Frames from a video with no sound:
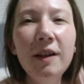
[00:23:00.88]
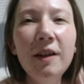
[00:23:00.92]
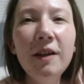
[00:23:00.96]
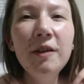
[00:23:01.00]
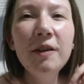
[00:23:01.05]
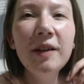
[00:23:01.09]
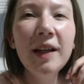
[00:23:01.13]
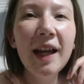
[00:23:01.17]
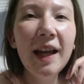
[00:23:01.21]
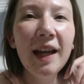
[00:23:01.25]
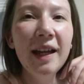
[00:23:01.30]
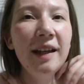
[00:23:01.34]

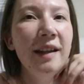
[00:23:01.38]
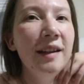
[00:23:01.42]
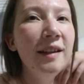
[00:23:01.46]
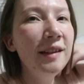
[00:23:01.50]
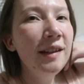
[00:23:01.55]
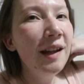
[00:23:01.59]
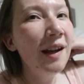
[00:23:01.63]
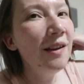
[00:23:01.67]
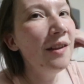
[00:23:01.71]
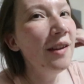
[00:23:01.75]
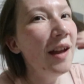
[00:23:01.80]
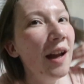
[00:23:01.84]
Okay,
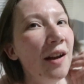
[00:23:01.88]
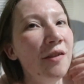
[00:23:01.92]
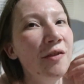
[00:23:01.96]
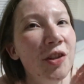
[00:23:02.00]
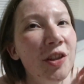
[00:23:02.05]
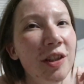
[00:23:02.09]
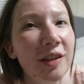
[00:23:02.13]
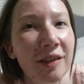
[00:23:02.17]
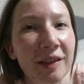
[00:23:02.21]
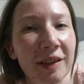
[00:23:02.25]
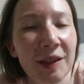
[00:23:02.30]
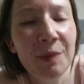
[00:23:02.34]
now that I've
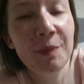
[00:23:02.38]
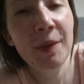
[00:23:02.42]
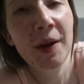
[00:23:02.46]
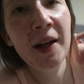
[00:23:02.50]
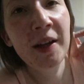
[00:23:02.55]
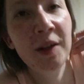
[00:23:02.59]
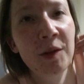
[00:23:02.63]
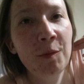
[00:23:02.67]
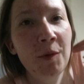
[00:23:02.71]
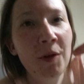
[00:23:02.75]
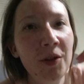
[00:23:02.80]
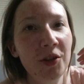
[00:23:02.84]
chilled in
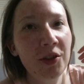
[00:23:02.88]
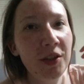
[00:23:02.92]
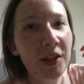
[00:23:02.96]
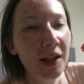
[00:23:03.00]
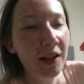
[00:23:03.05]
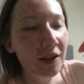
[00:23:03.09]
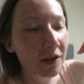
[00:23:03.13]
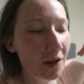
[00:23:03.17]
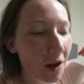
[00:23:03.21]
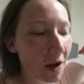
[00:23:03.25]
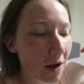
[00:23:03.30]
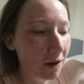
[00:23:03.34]
bed and watched
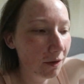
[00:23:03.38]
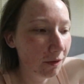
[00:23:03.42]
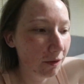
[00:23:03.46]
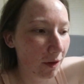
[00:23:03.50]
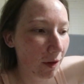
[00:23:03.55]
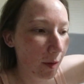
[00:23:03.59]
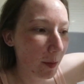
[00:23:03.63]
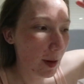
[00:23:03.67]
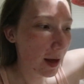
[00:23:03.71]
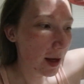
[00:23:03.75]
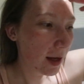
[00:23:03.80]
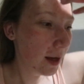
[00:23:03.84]
TikTok for
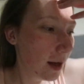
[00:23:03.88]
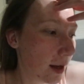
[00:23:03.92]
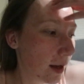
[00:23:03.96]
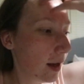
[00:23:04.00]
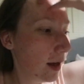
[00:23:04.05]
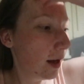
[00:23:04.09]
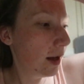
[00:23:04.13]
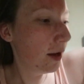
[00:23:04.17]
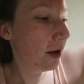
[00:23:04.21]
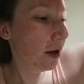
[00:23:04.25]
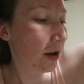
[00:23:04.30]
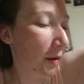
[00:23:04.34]
a bit
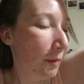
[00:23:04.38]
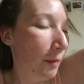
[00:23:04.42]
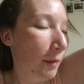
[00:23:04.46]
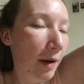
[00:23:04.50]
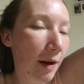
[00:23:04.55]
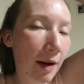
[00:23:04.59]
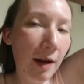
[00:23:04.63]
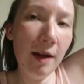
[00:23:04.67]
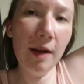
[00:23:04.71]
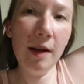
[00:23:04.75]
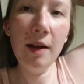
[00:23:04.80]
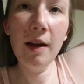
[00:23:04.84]
um,
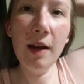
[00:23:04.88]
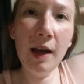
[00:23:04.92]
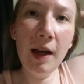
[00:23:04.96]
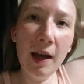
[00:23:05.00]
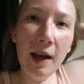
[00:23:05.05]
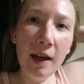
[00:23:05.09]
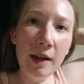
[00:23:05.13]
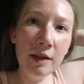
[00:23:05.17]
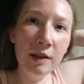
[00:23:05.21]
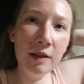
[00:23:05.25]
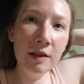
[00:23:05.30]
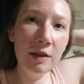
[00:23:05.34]

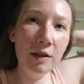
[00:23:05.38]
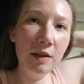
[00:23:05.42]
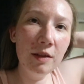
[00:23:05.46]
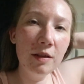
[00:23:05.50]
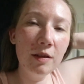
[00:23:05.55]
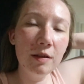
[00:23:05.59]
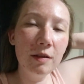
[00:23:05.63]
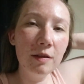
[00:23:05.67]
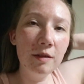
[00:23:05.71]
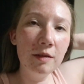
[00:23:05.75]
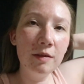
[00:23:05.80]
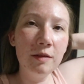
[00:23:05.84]
and
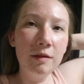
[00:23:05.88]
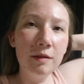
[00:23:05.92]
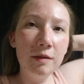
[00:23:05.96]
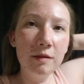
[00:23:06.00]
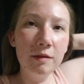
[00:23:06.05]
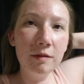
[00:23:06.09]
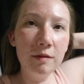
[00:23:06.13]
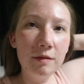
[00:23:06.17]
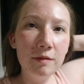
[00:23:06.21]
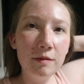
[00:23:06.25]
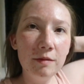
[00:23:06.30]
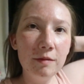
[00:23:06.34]

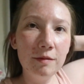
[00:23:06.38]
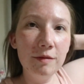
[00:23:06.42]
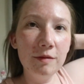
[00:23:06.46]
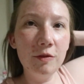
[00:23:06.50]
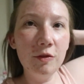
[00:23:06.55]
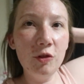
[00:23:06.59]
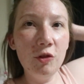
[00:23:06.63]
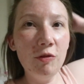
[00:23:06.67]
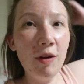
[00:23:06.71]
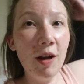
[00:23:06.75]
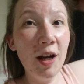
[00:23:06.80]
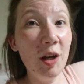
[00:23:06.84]

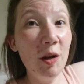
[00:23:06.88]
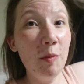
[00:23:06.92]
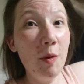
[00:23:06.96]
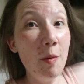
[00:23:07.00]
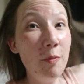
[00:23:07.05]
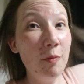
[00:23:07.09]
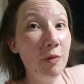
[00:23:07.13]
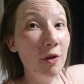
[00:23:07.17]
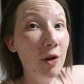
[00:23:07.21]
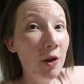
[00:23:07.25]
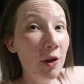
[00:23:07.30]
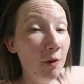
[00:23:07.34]
drank my
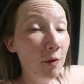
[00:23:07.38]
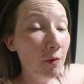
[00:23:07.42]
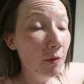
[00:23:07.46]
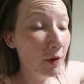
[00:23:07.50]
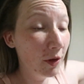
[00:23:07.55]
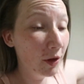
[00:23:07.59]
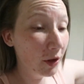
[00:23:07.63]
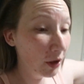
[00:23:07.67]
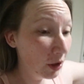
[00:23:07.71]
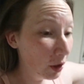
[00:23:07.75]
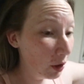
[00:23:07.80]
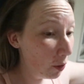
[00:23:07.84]
brew, we're
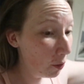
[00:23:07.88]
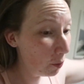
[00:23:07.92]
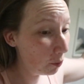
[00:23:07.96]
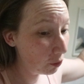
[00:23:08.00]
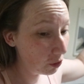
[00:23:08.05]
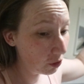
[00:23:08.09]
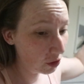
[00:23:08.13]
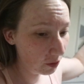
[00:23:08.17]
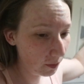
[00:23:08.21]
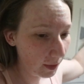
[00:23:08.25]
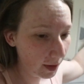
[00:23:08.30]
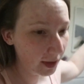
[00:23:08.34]
going to go
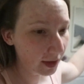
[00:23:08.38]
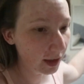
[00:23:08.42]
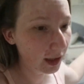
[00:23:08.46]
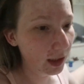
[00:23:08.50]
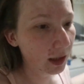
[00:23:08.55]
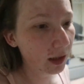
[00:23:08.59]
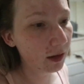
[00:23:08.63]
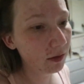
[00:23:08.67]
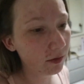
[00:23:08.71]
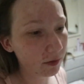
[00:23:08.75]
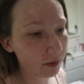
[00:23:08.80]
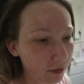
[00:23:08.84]
brush my
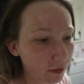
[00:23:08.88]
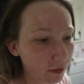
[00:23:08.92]
teeth.